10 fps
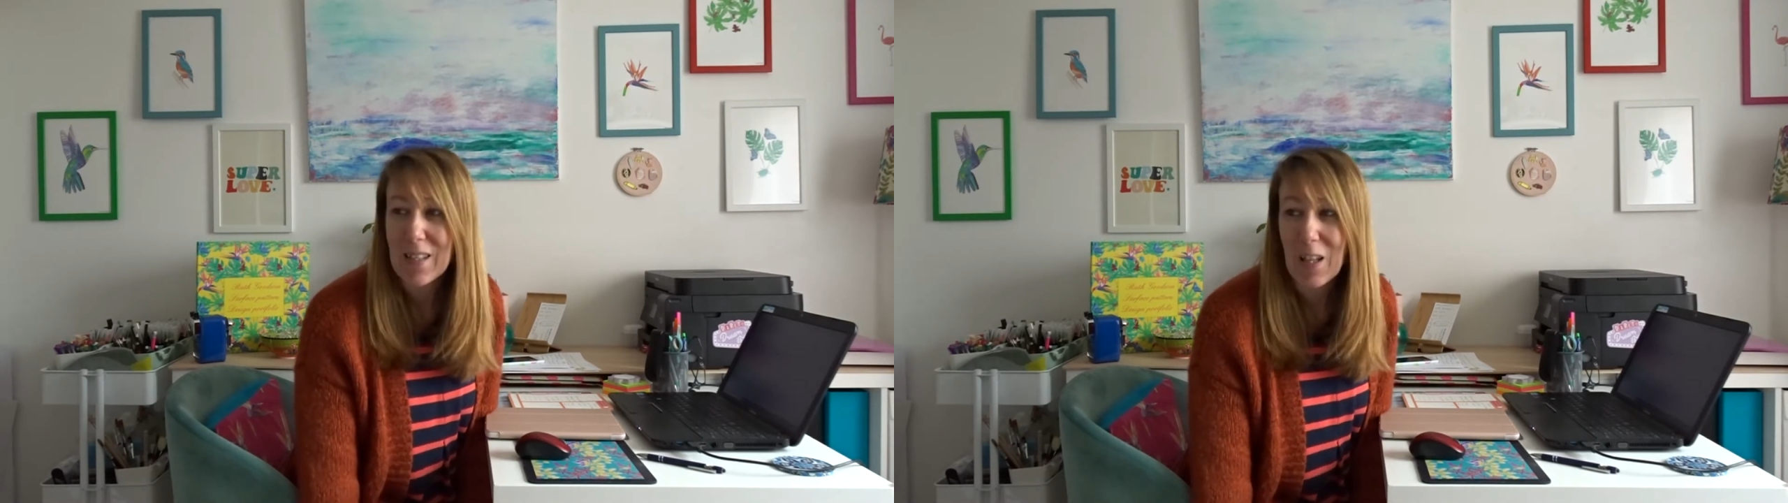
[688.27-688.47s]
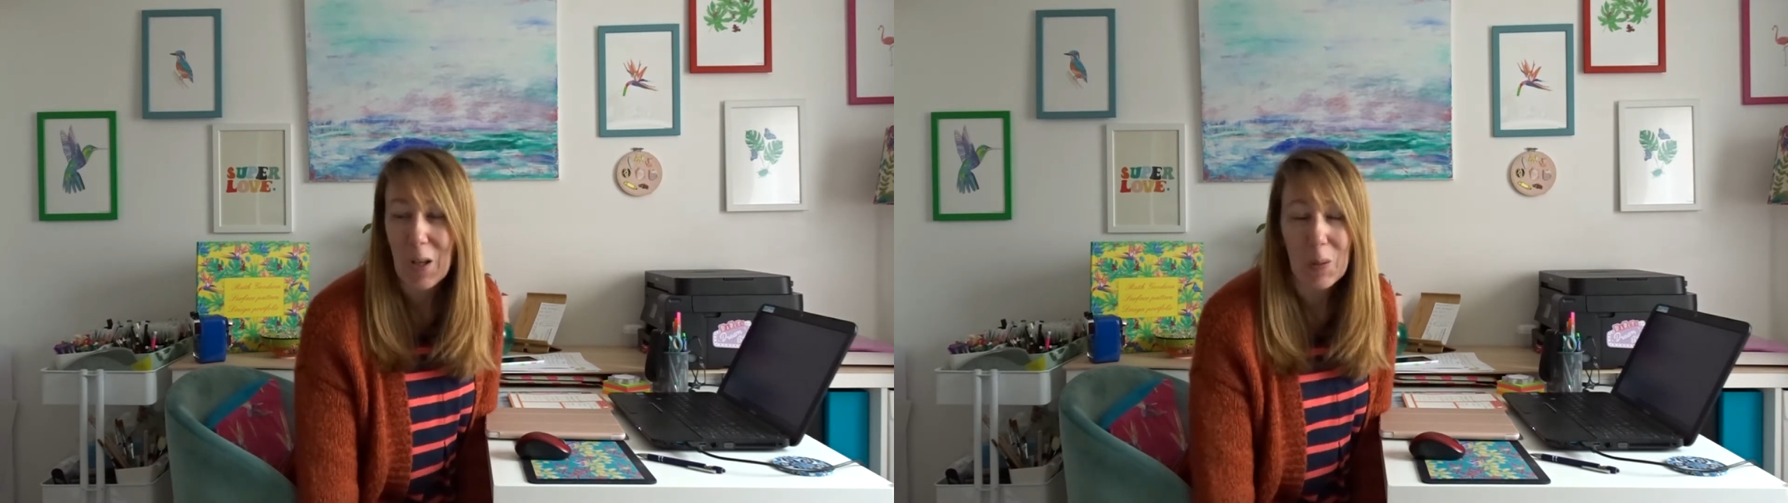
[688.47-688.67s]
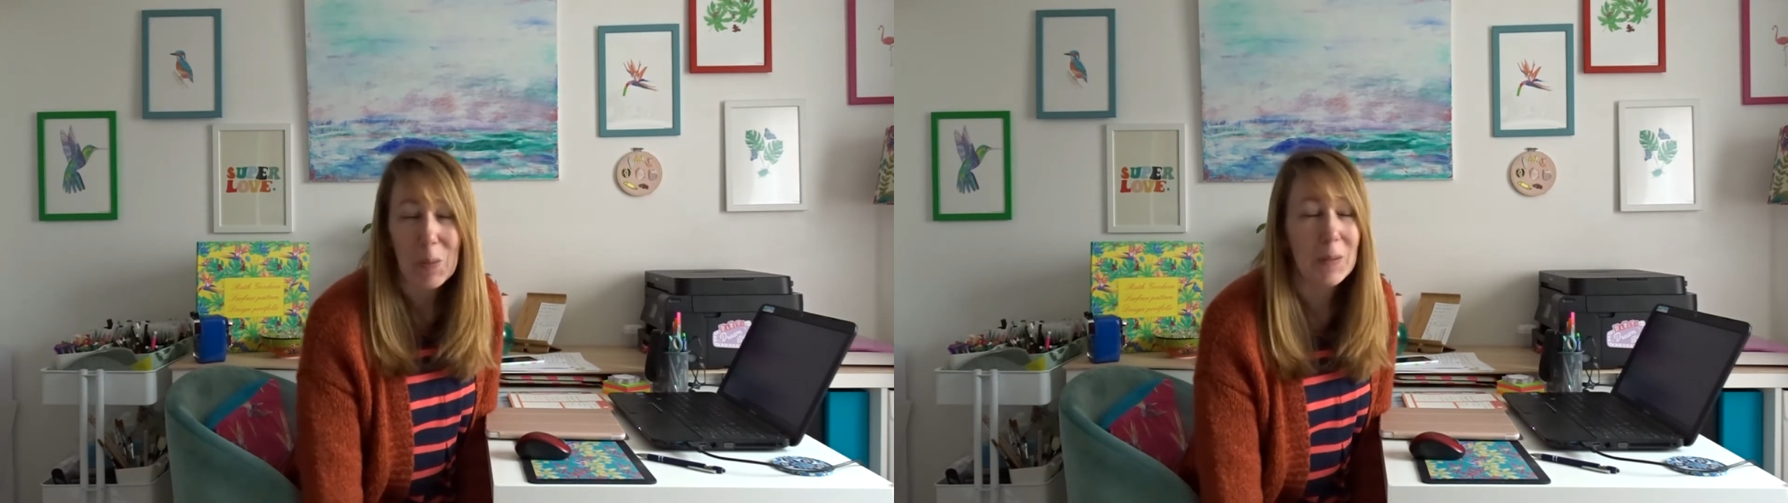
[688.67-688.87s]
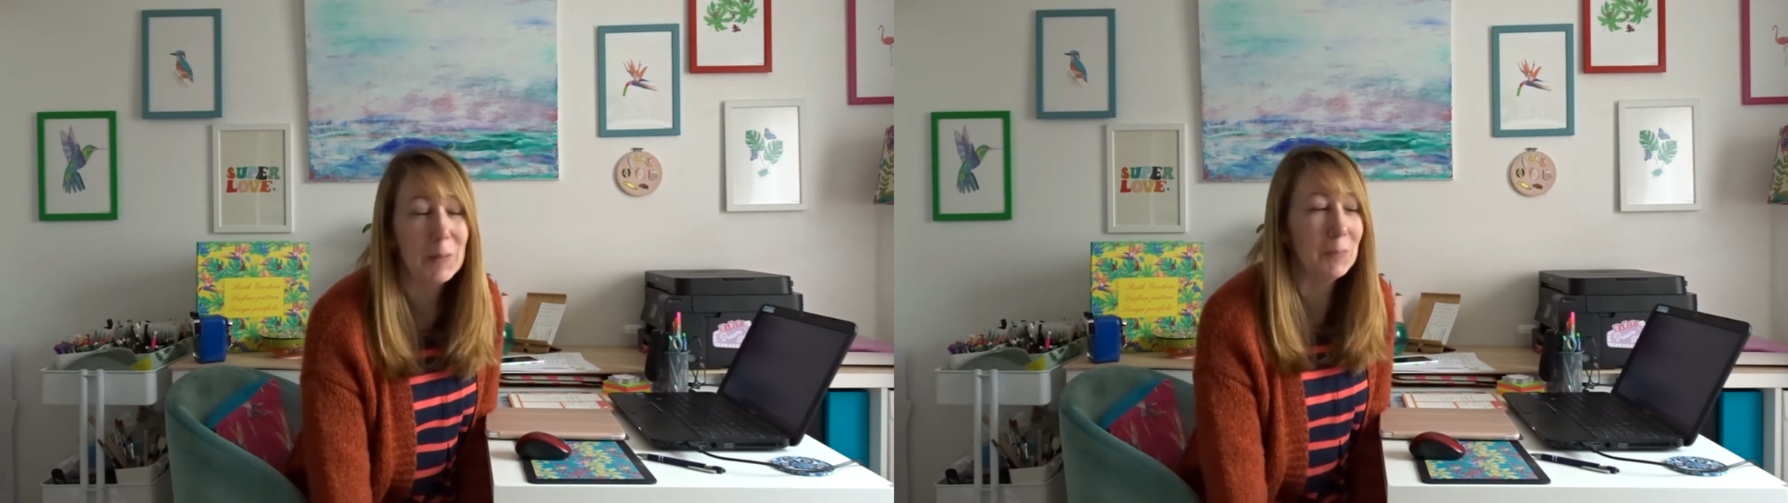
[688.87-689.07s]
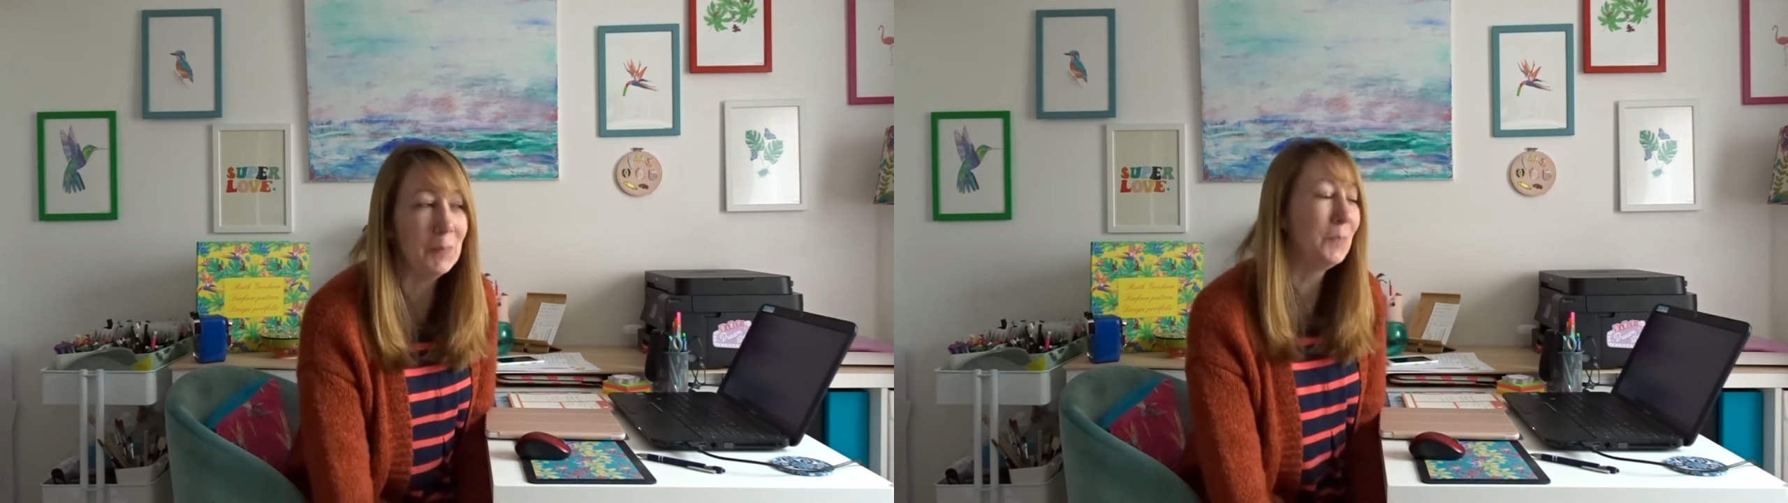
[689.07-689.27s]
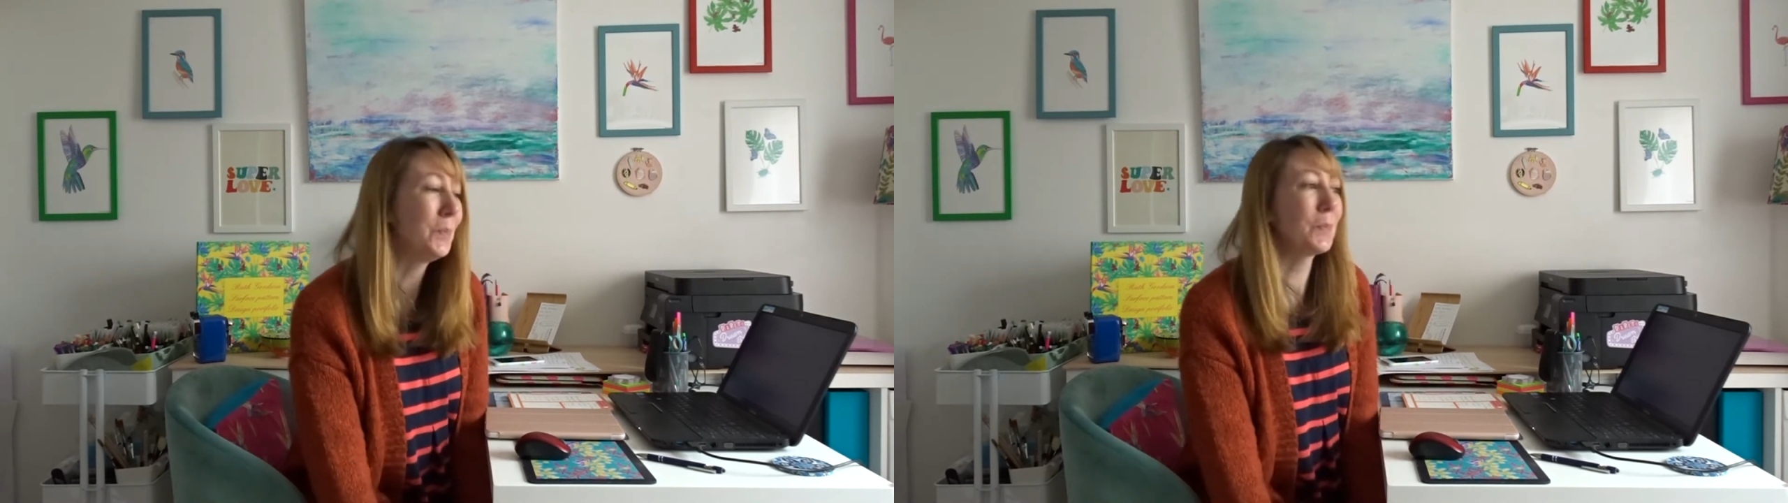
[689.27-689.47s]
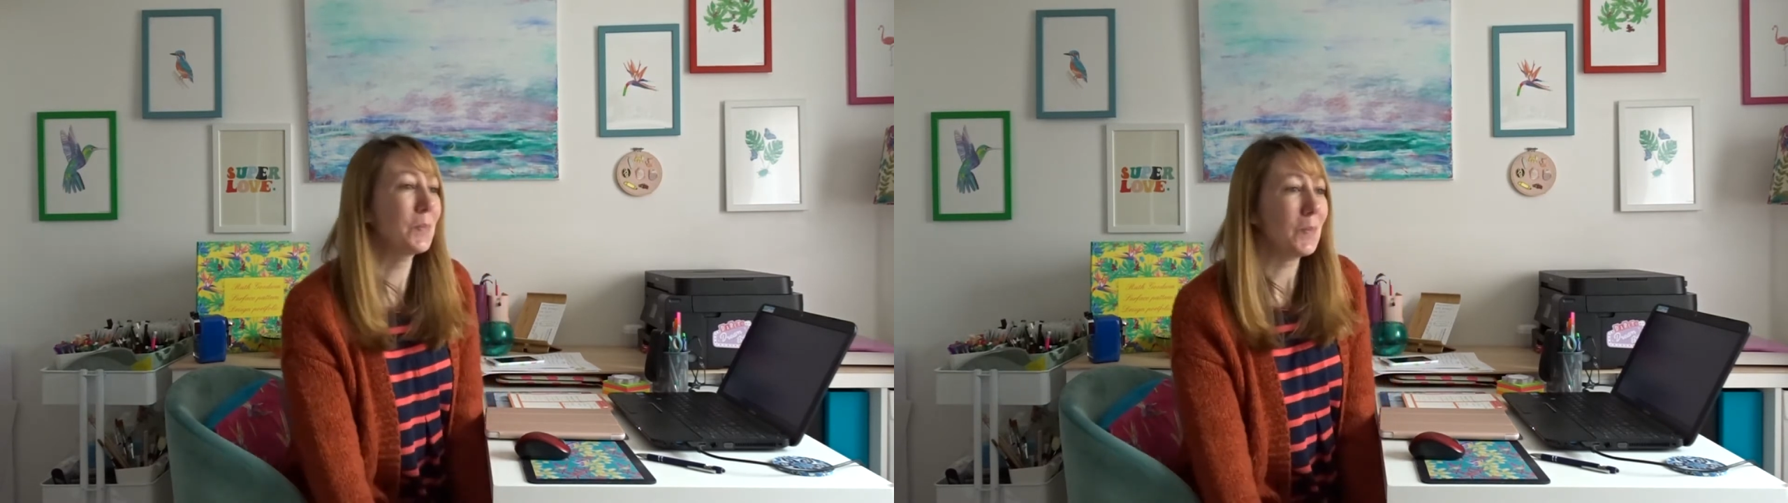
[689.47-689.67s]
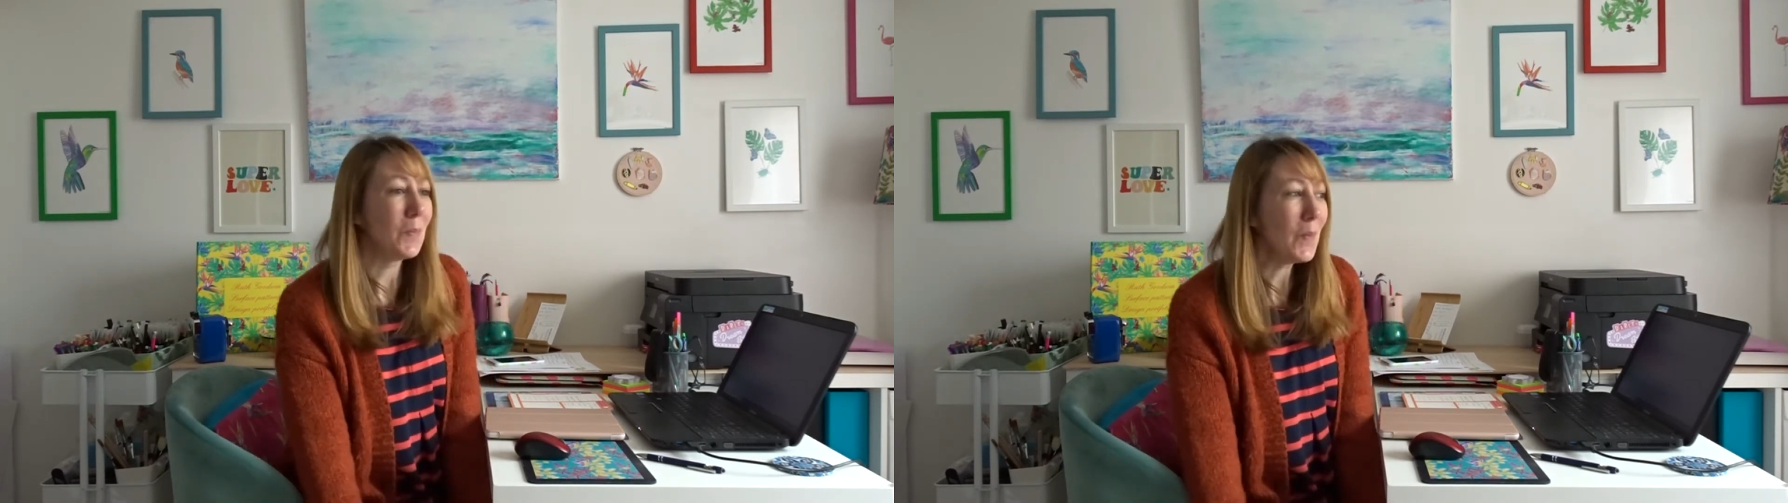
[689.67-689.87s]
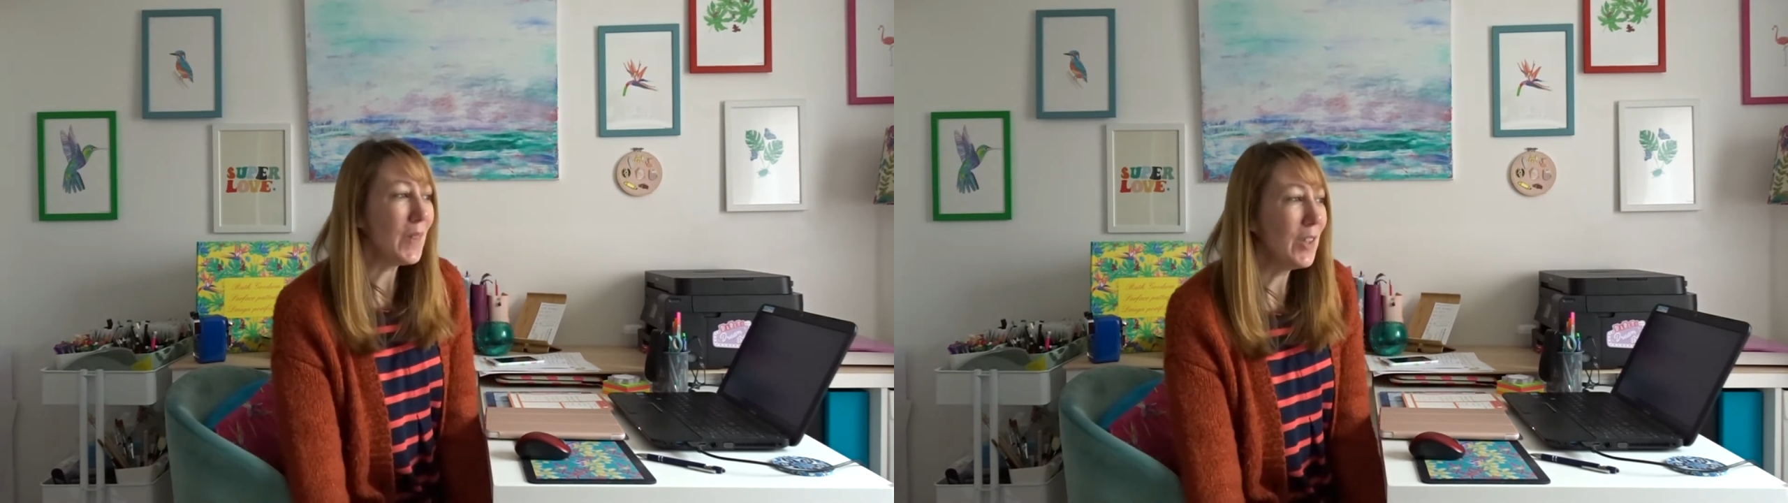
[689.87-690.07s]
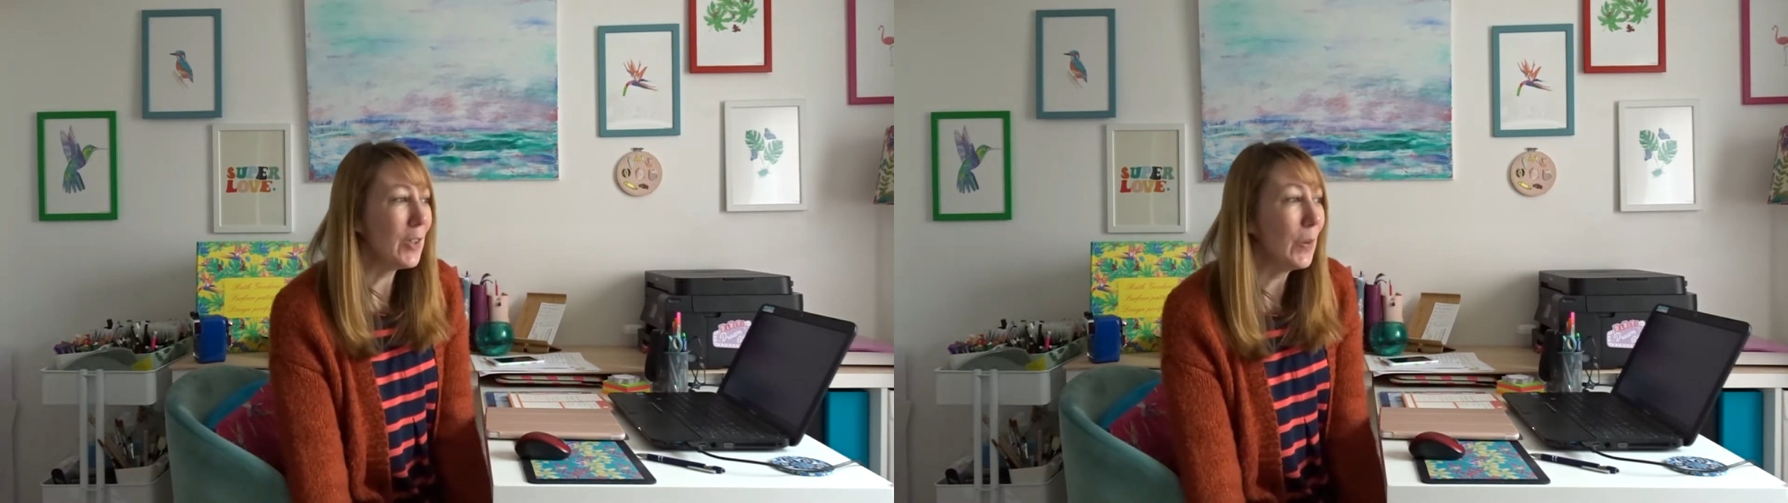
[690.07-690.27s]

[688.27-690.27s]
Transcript: so you